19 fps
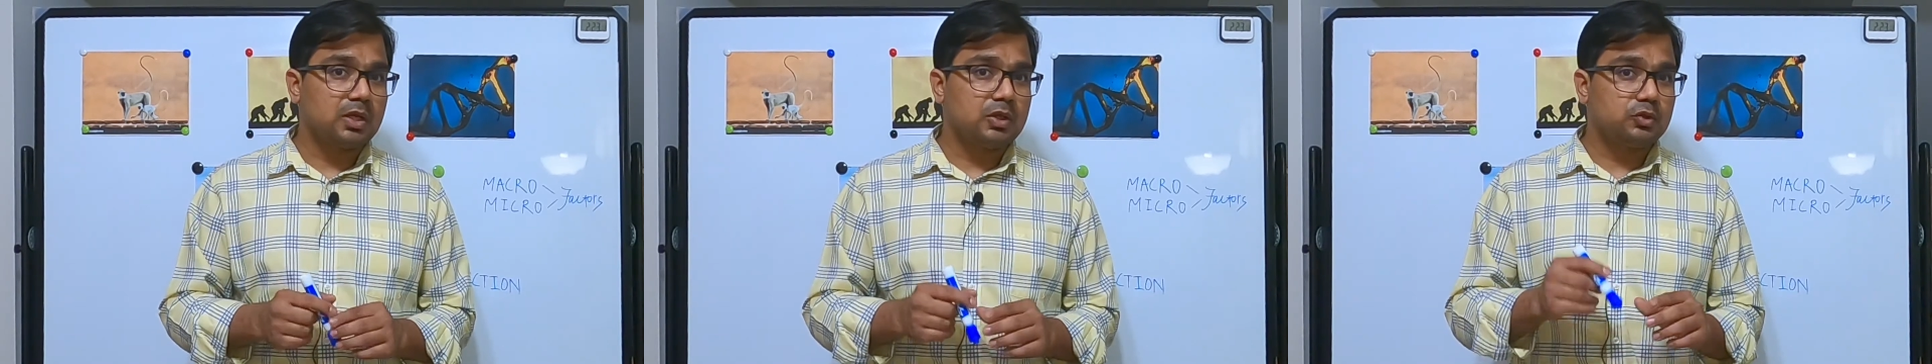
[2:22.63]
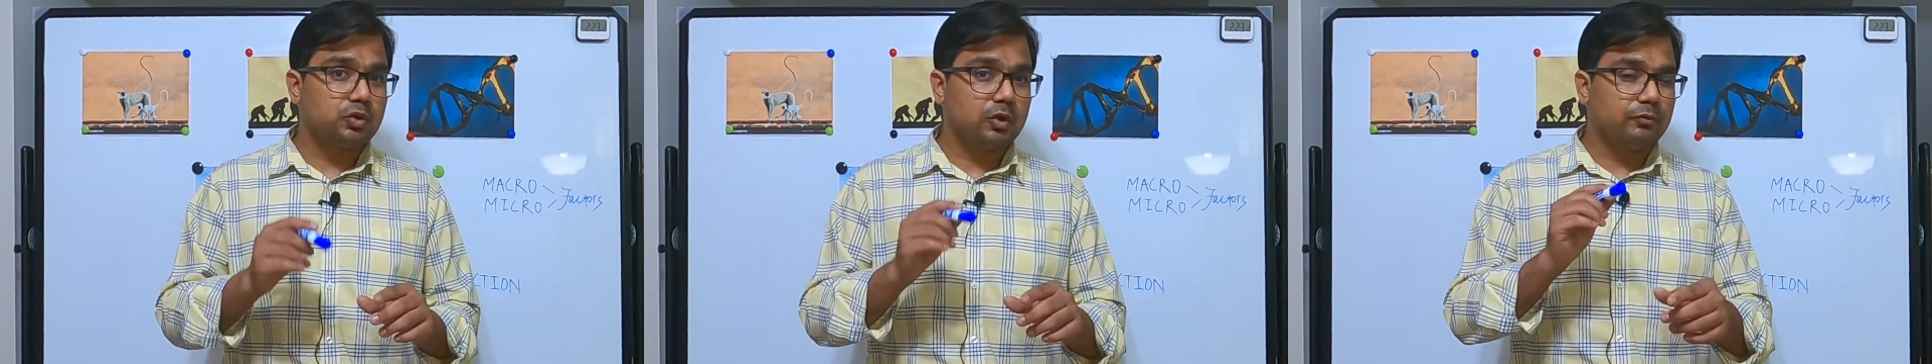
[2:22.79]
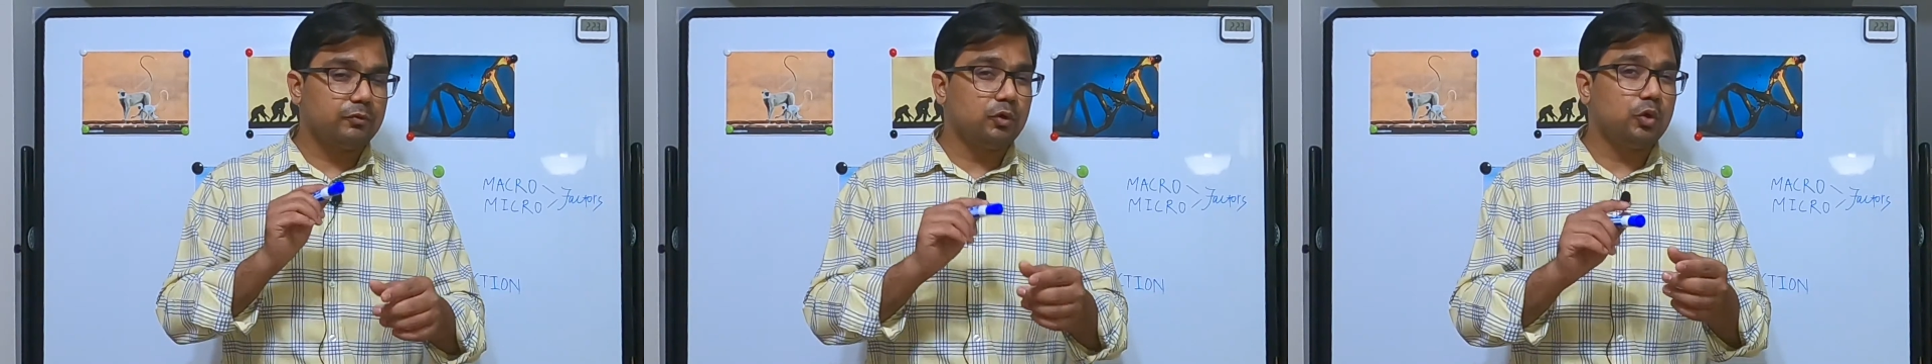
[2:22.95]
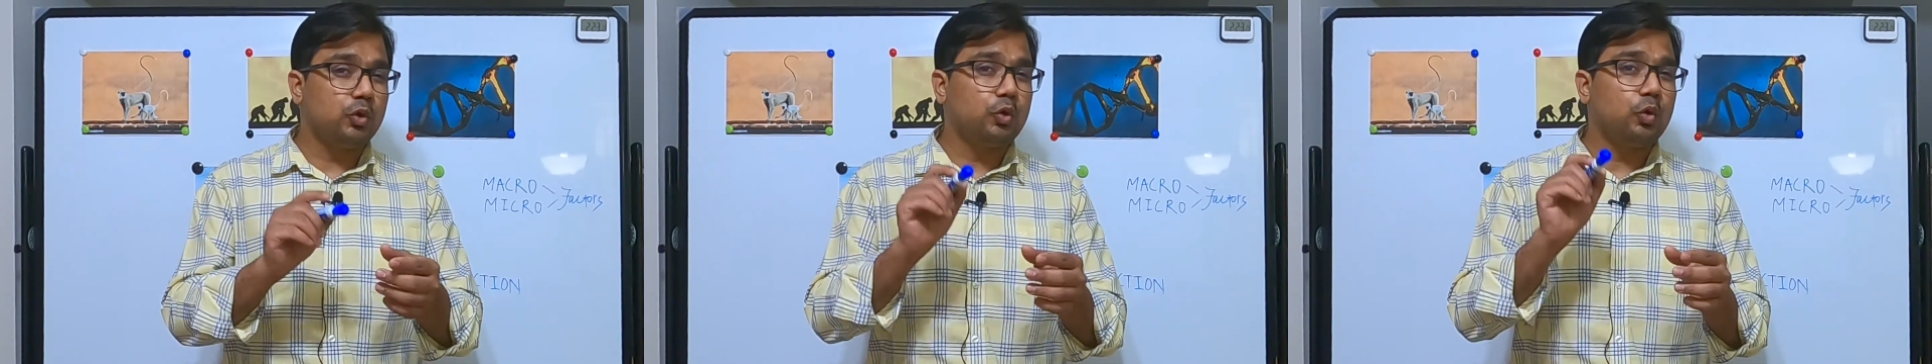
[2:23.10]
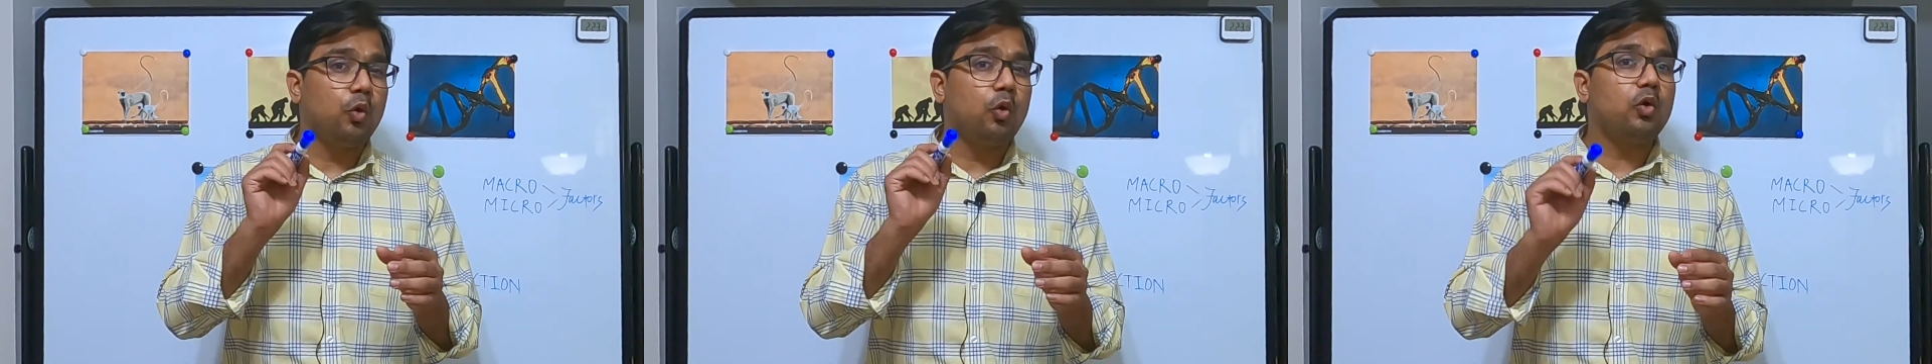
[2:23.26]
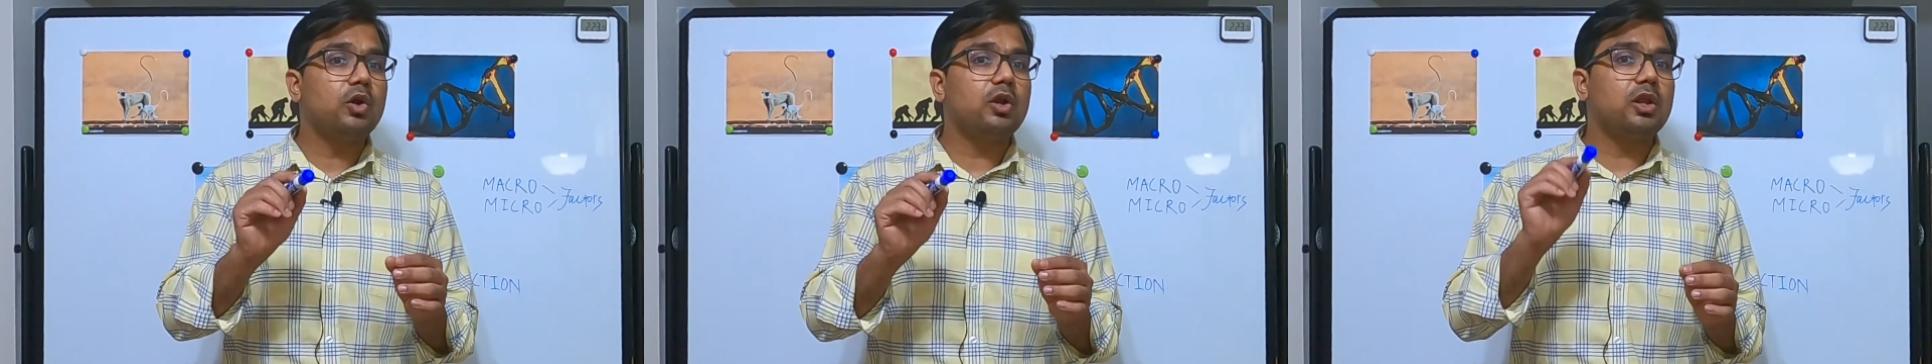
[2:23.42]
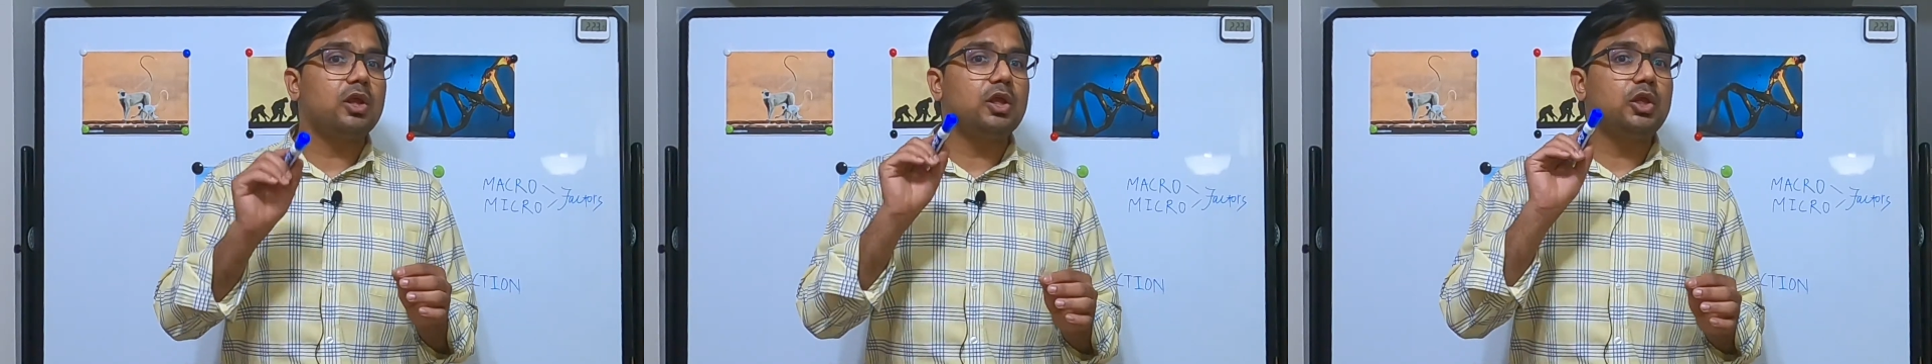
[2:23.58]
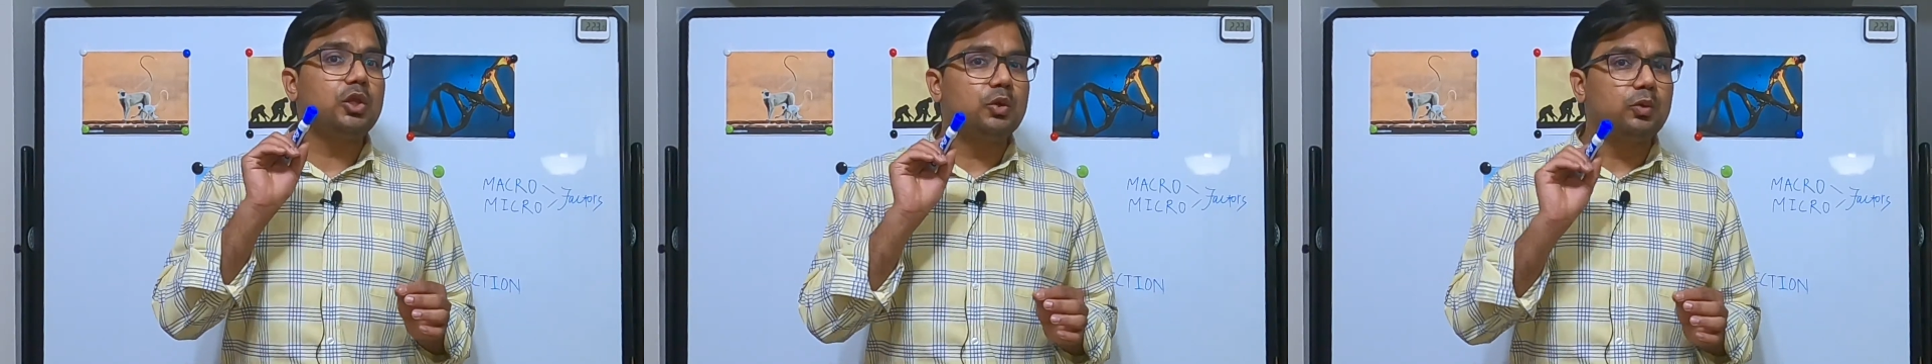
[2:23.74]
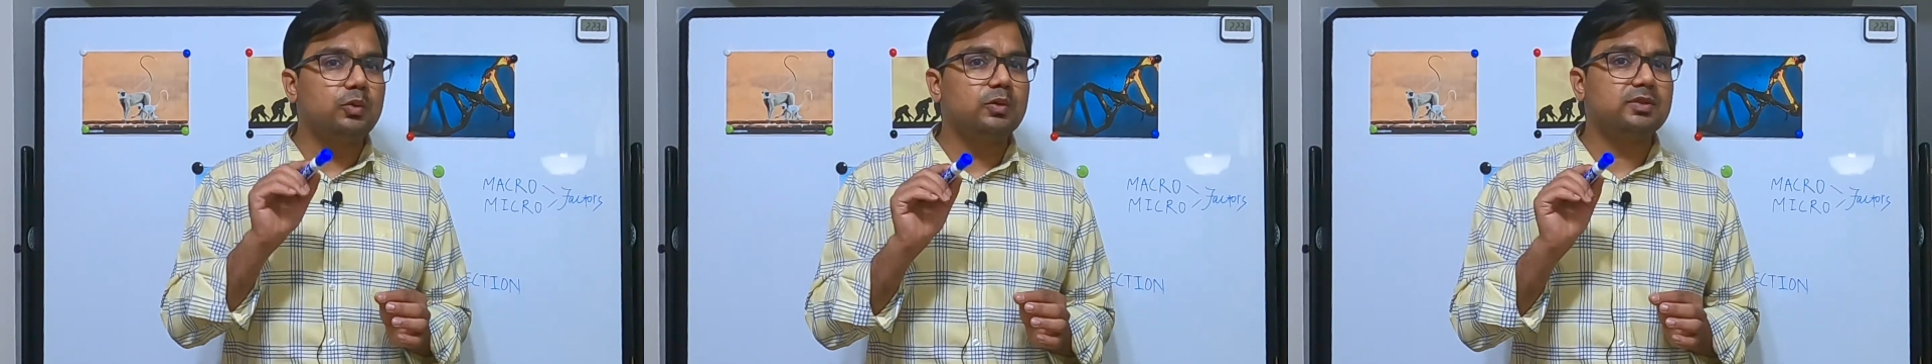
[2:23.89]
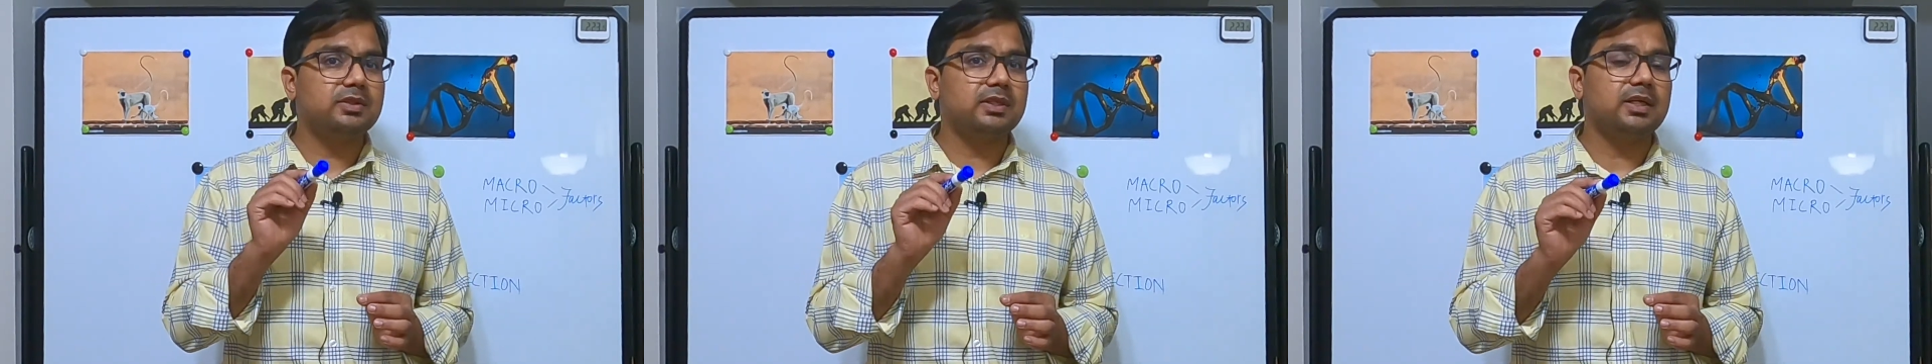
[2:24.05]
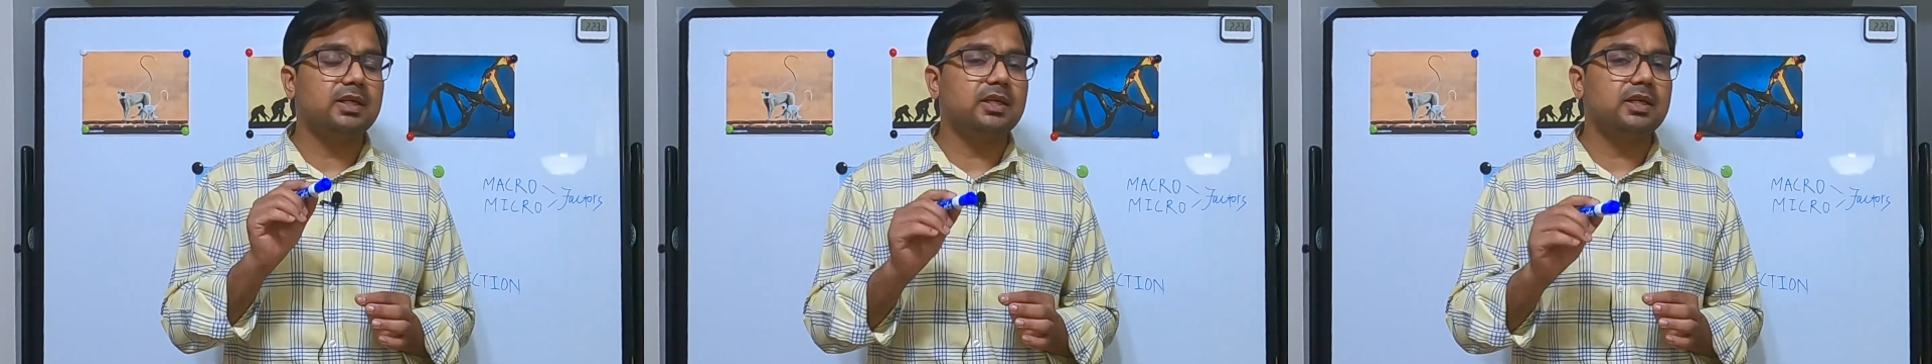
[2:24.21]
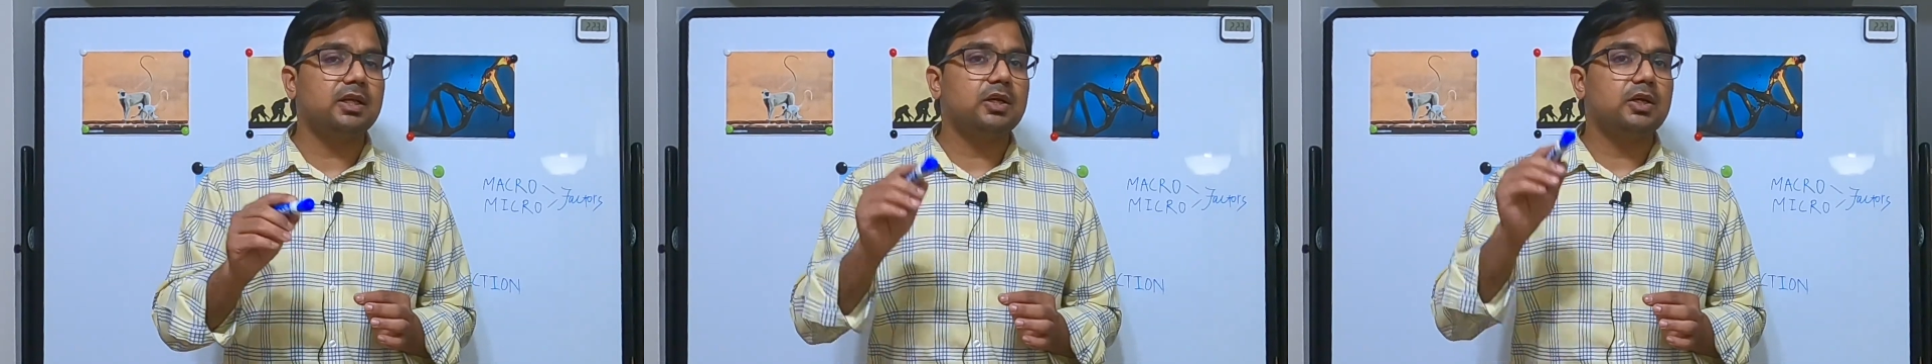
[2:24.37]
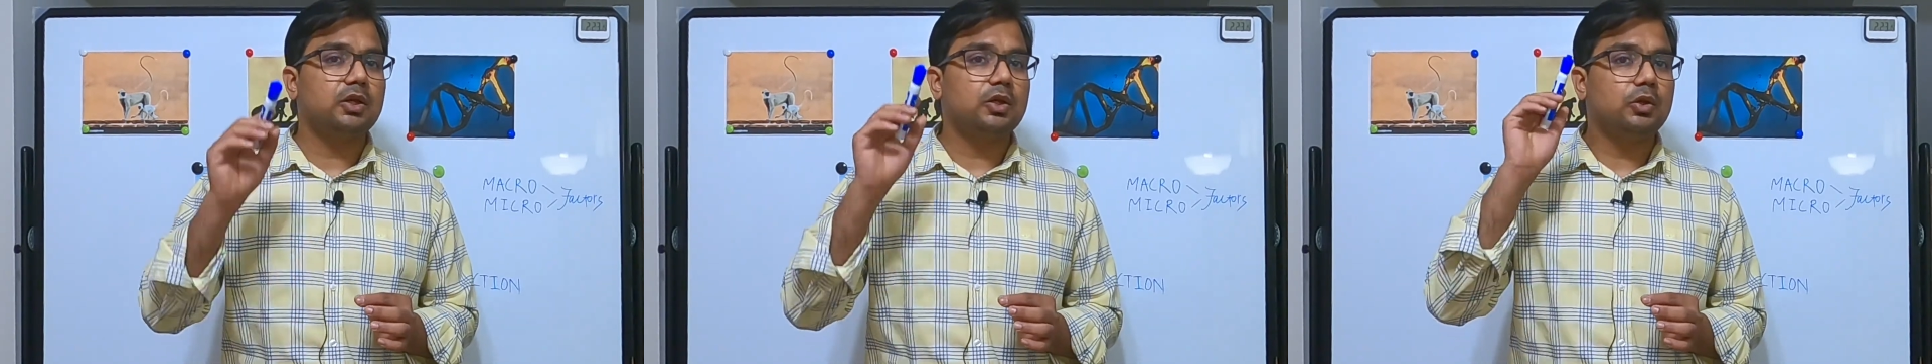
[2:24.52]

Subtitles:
So if you don't use it,